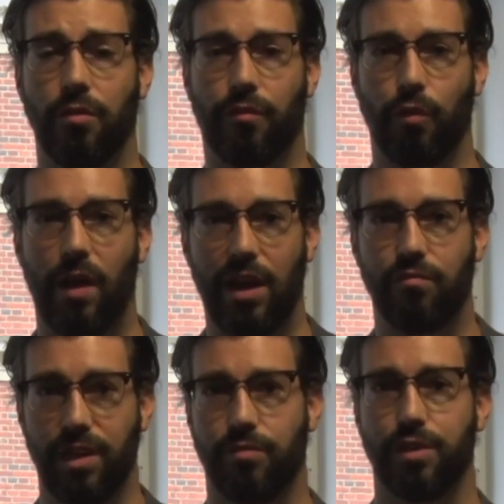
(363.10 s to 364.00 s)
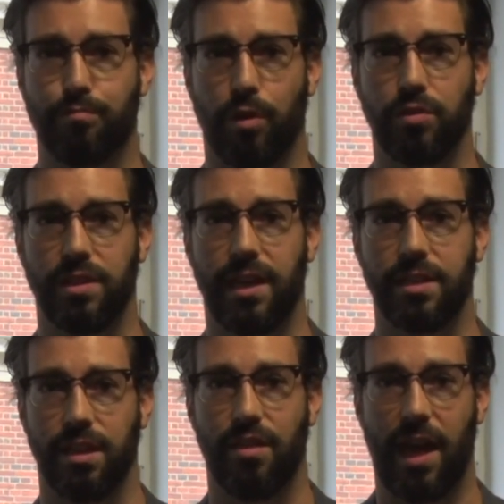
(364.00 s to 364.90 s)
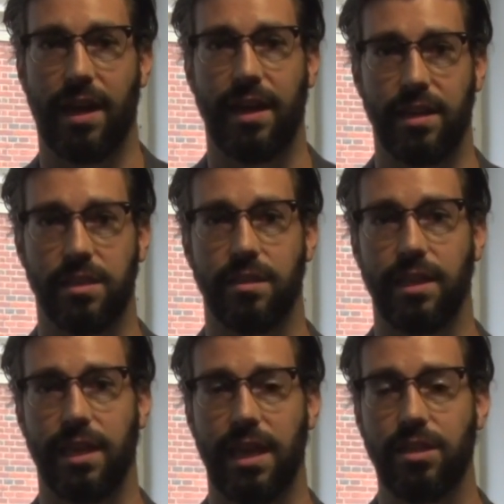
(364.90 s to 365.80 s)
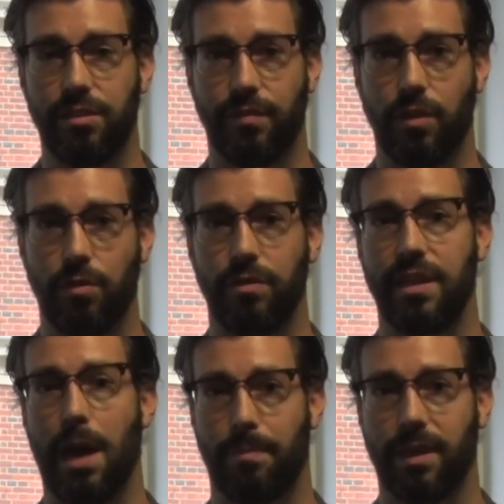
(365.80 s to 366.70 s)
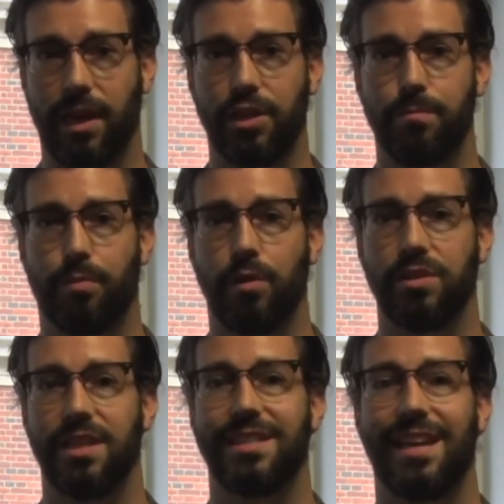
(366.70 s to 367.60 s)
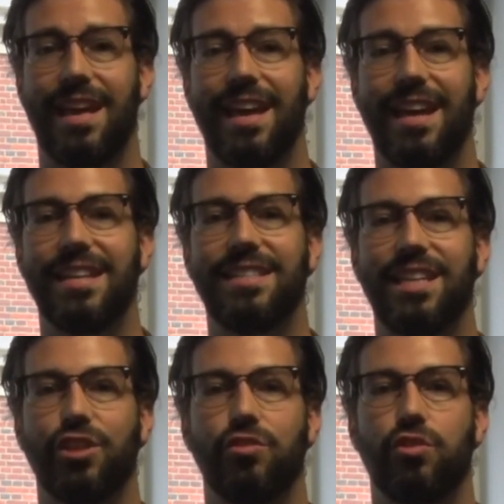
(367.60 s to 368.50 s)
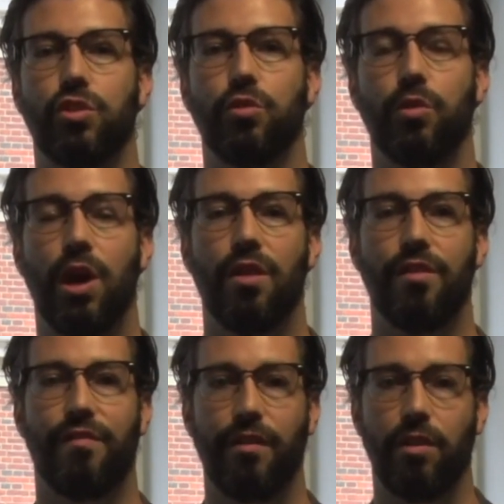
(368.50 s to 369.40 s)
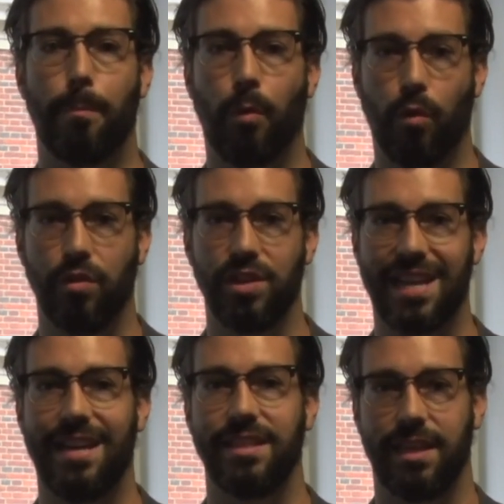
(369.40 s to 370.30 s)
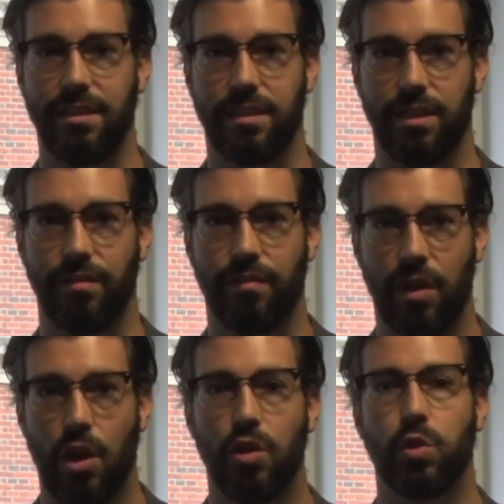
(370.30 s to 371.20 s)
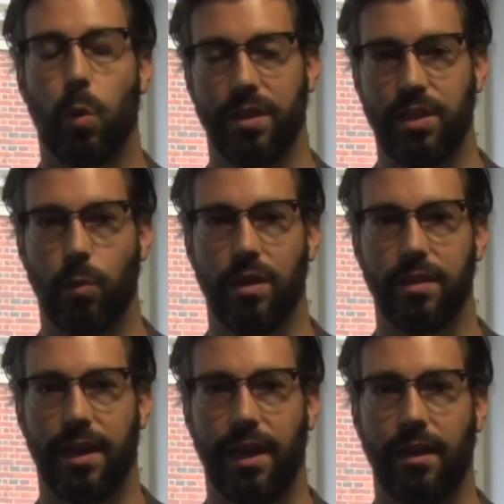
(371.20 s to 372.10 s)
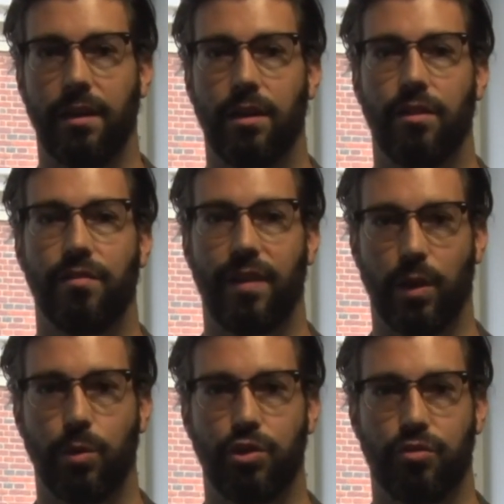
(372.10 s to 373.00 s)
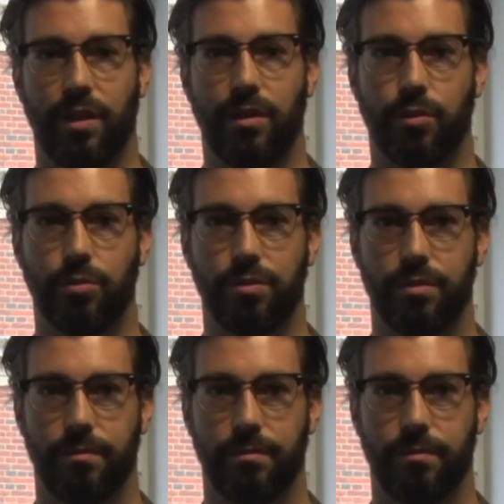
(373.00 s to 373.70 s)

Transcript: through a rigorous process, that is the interview, the application process, in addition to the very laborious and intensive 21-day Vanquish training course.